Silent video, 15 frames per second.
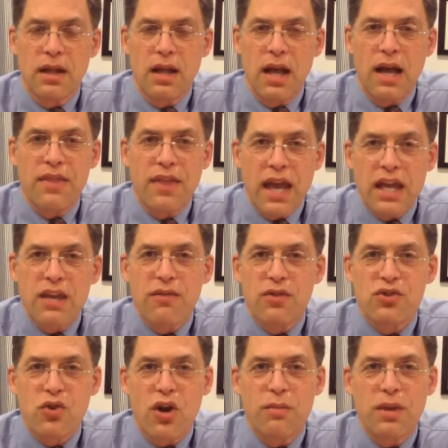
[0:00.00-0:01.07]
I thank you for
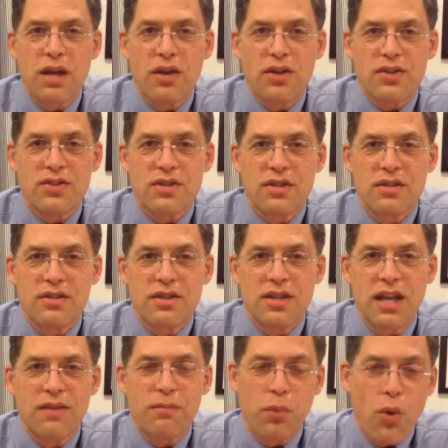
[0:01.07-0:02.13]
joining me on this
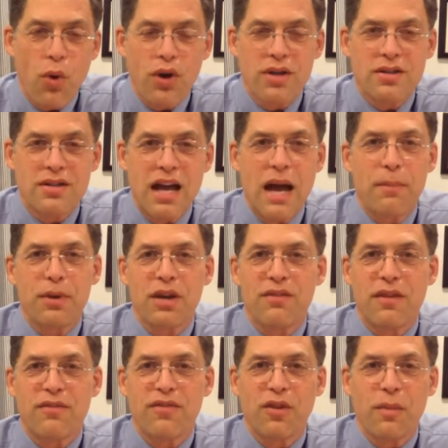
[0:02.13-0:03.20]
important topic of
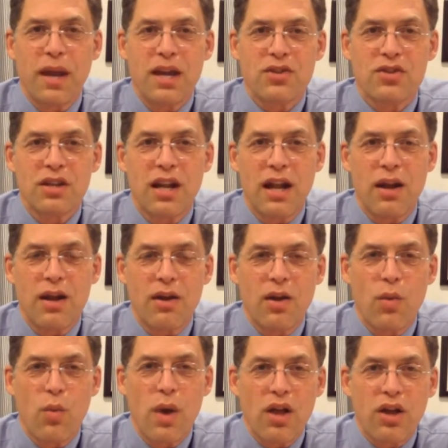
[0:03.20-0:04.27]
inflammation. I
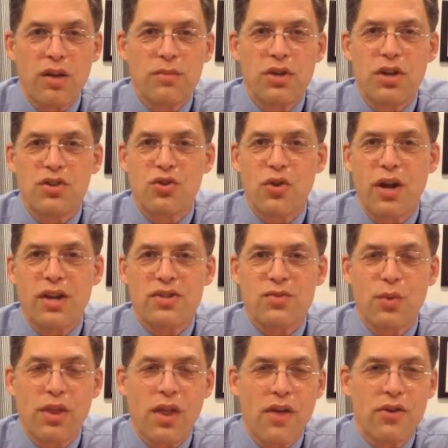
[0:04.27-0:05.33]
welcome you to join
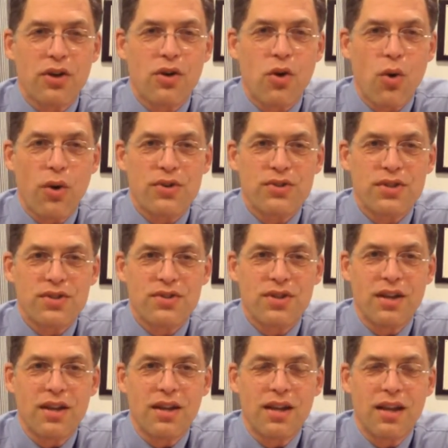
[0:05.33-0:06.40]
us with other courses.
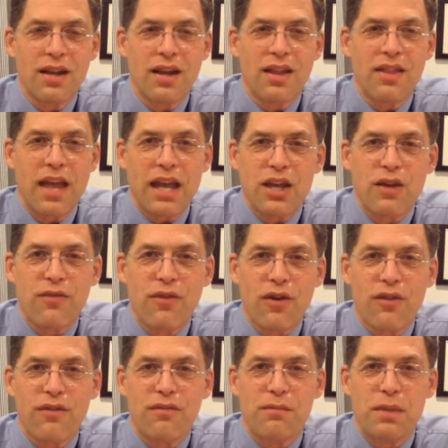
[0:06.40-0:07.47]
Thank you
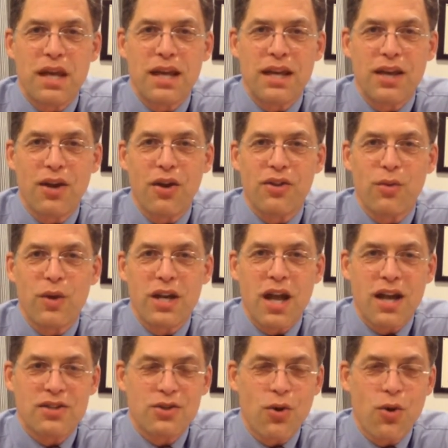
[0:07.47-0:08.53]
for being here at the
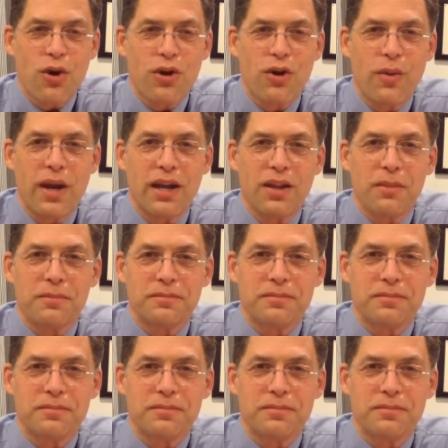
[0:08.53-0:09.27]
Redox Core Curriculum.